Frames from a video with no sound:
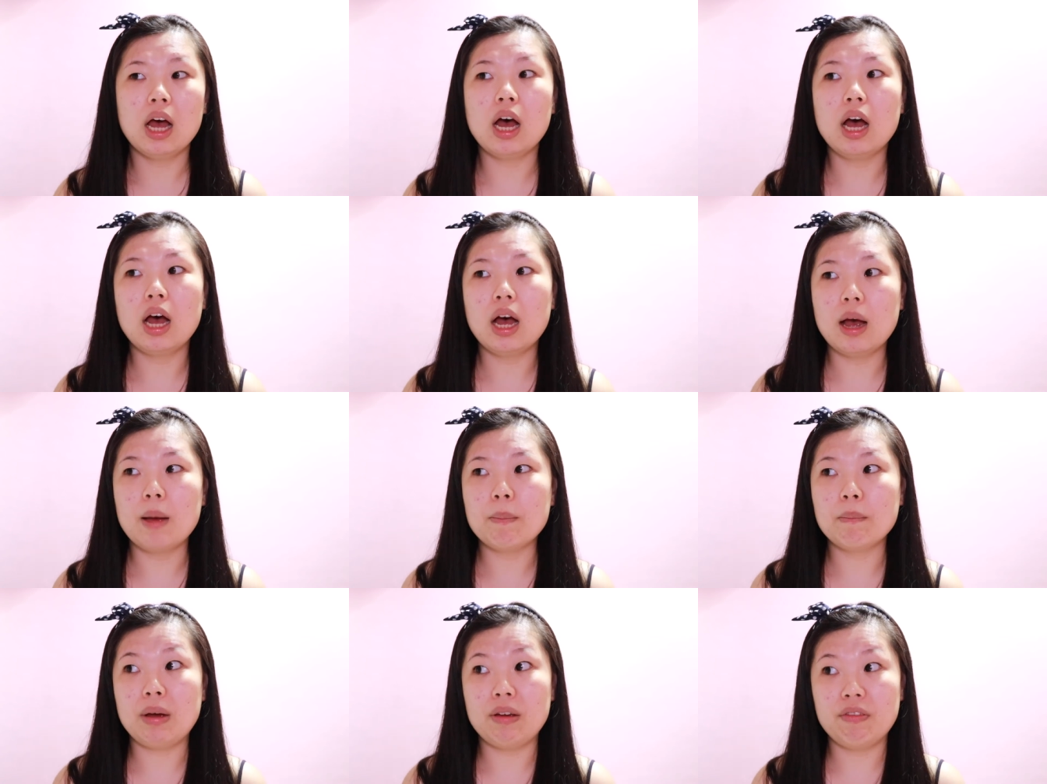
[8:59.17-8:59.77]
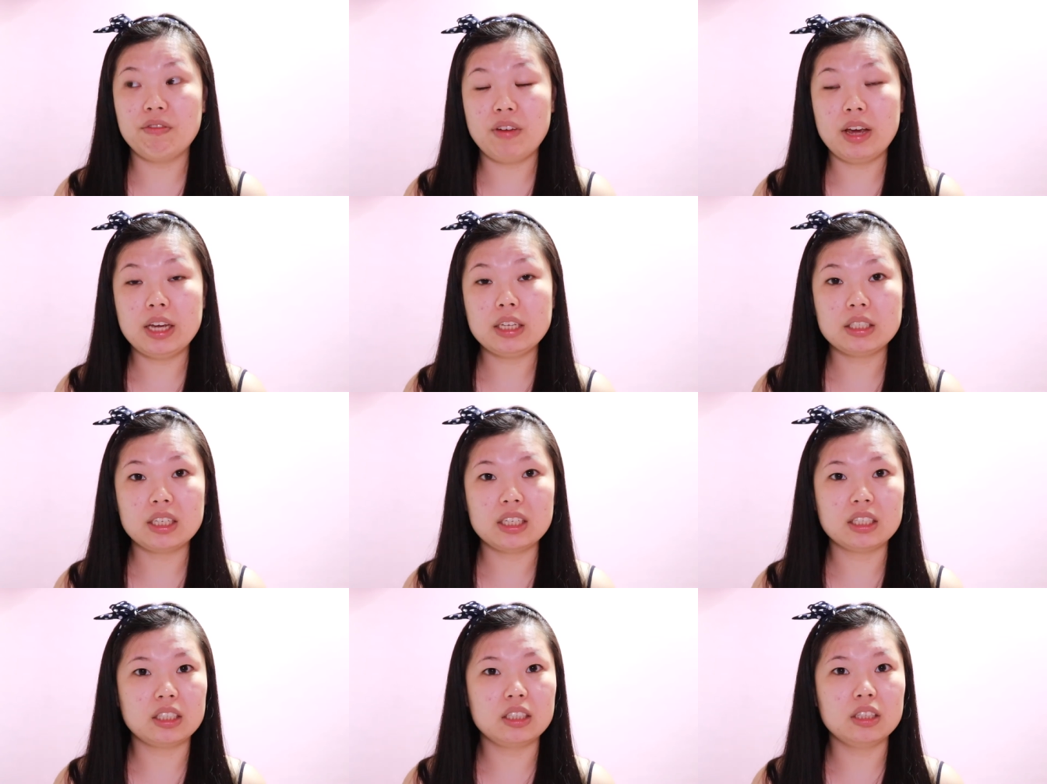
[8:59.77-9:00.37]
my
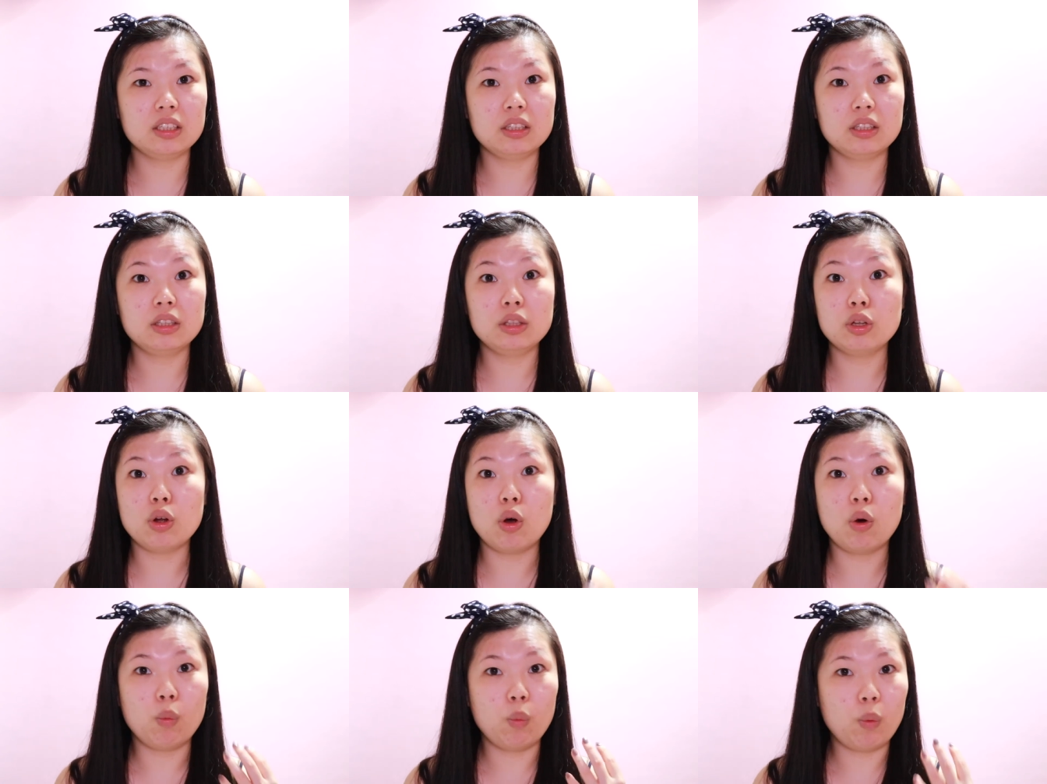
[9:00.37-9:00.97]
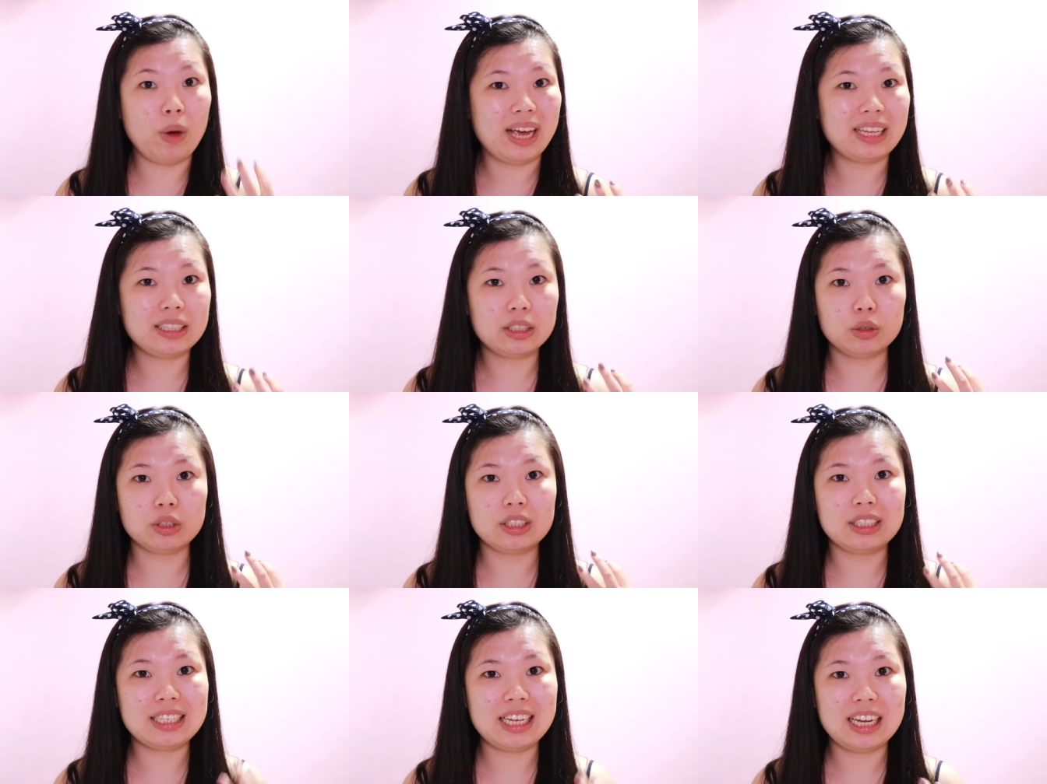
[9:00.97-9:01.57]
face is not wet
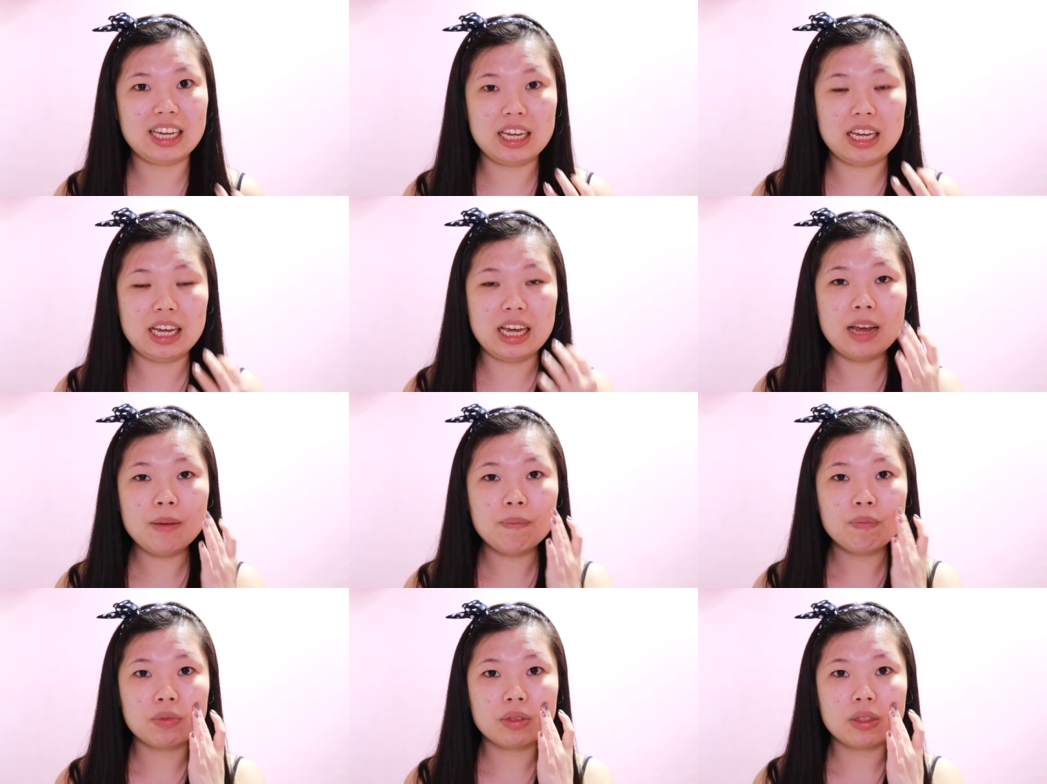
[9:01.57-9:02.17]
or sticky.